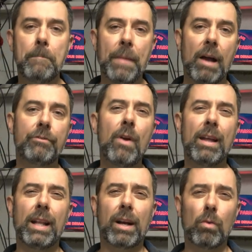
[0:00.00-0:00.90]
Now, if you
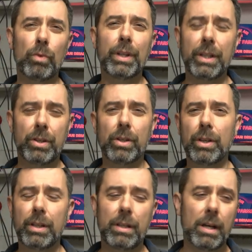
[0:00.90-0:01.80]
had like a really
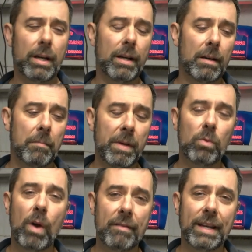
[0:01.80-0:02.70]
good a
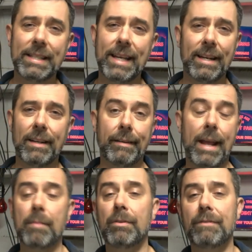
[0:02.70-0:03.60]
mid-wave antenna, an
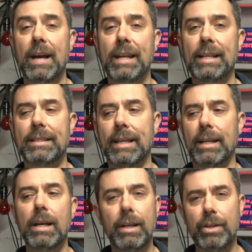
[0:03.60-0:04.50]
amplified
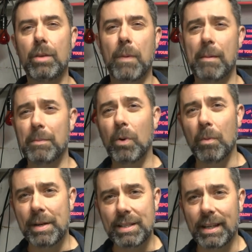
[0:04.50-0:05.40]
antenna, you could probably
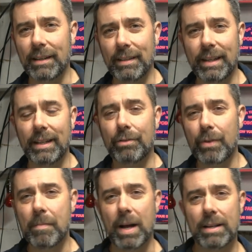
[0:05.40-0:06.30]
pull my signal in at
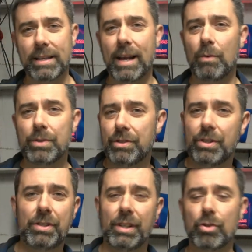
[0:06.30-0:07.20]
3 miles out, which is
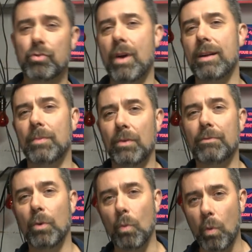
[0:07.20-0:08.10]
just incredible
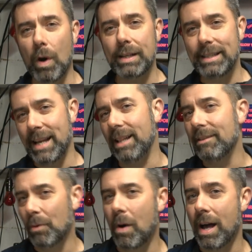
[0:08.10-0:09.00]
for 1/10
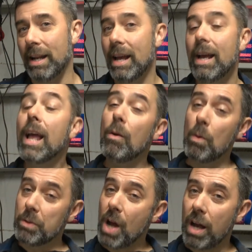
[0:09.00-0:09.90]
of a watt. And
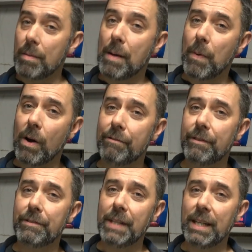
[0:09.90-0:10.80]
when we're talking about Part
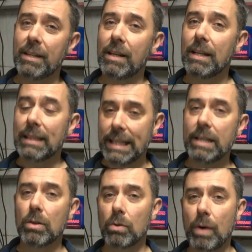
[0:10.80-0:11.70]
15
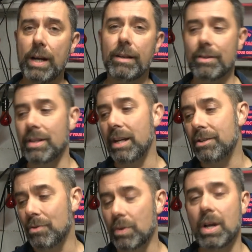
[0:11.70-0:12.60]
legal radio
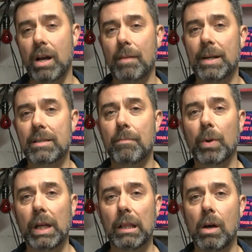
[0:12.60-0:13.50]
stations, we're talking about some
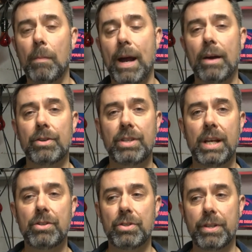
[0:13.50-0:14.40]
pretty low power
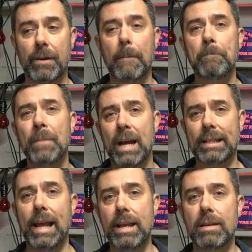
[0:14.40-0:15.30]
stations here.
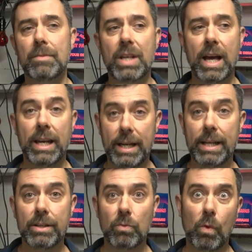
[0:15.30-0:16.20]
On the AM side, it
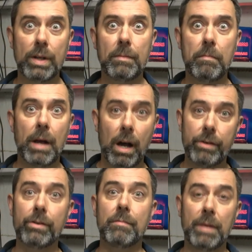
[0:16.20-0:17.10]
is
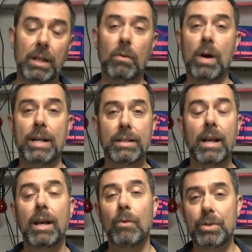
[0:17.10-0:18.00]
100 milliwatts,
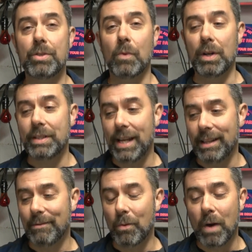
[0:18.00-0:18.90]
which is
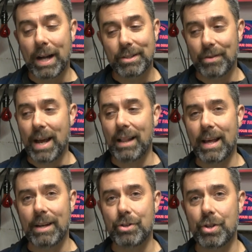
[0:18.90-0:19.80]
1/10 of a watt, so not a
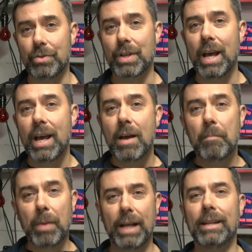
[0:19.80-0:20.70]
lot of juice.
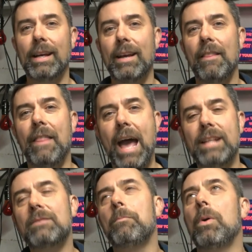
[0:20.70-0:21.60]
But
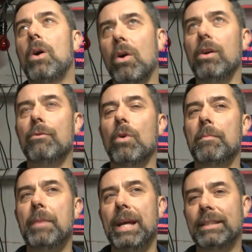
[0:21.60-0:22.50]
that's part of
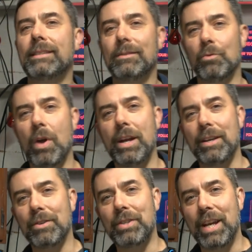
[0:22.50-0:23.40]
what makes
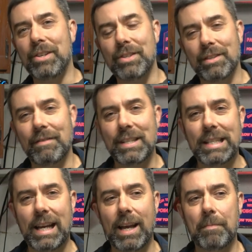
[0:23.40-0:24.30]
radio stations of this
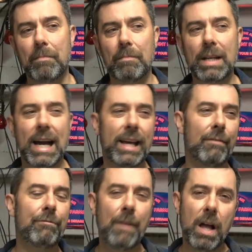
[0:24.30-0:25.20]
type kind
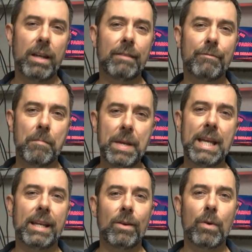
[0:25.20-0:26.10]
of fun, for
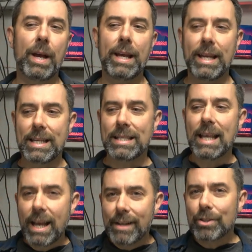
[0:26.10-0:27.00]
me anyway, is
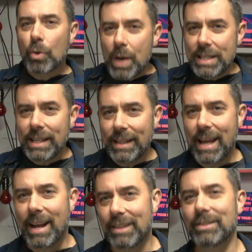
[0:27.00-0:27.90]
squeezing
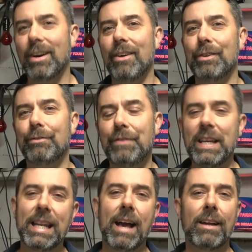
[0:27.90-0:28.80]
that extra 100
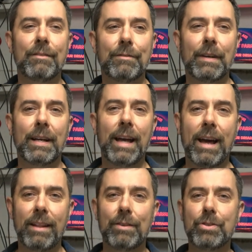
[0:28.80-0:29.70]
feet out of
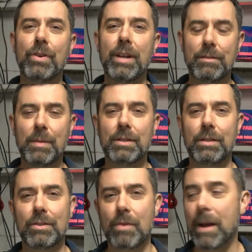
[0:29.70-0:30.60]
those
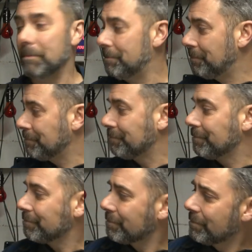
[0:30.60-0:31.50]
transmissions, right?
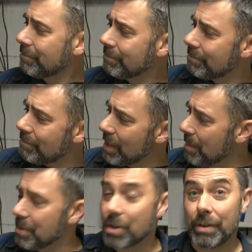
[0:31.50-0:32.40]

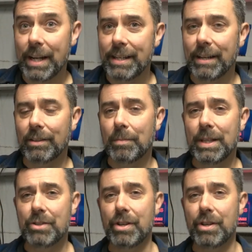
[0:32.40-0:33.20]
Let me turn that down a little bit.